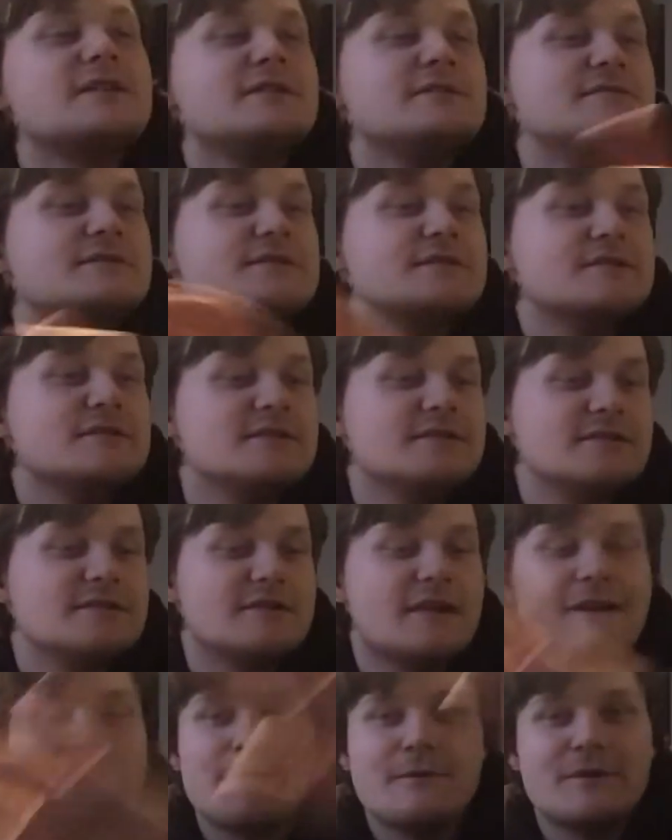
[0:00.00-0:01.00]
you to
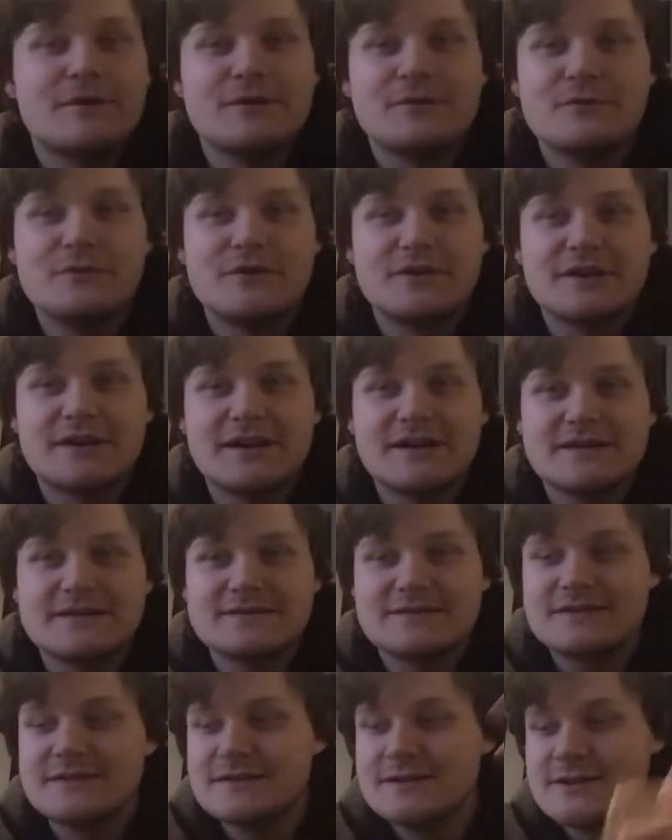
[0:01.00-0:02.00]
everyone who
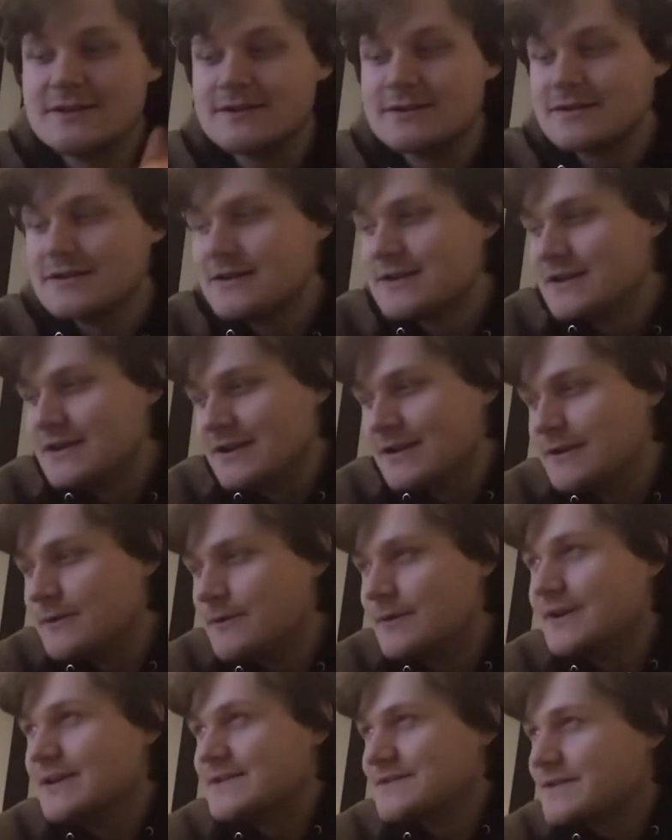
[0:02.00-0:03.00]
organised it, and
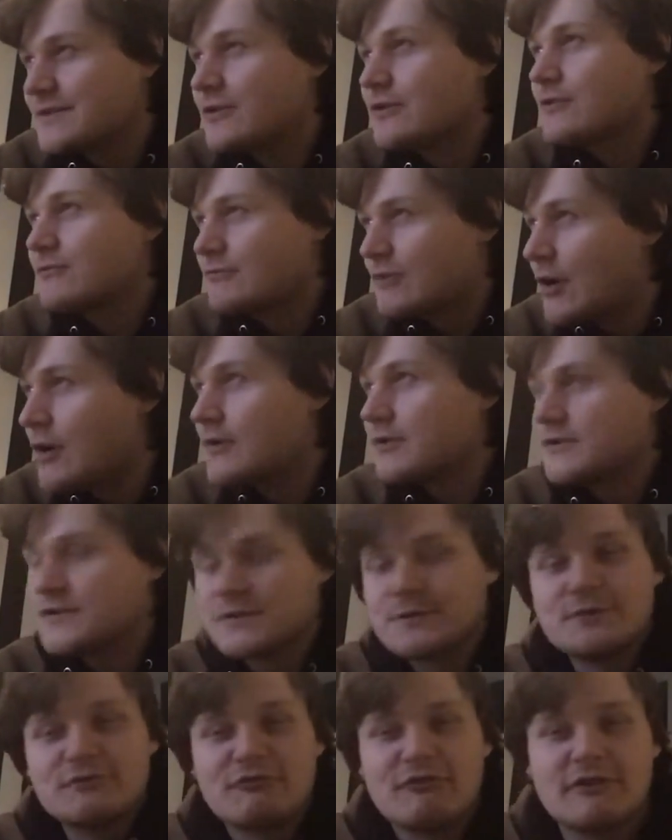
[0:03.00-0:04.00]
it's gone on to
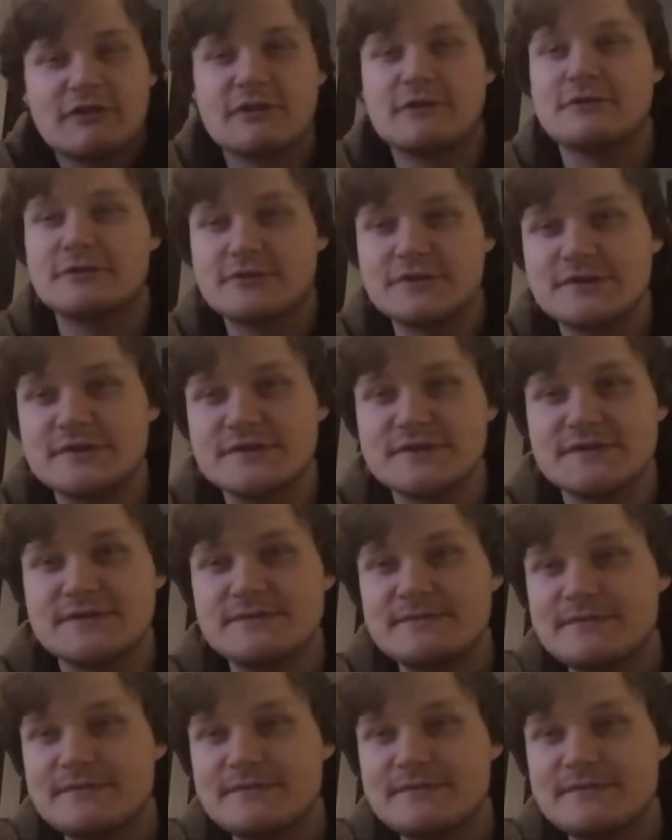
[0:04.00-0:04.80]
a really good cause.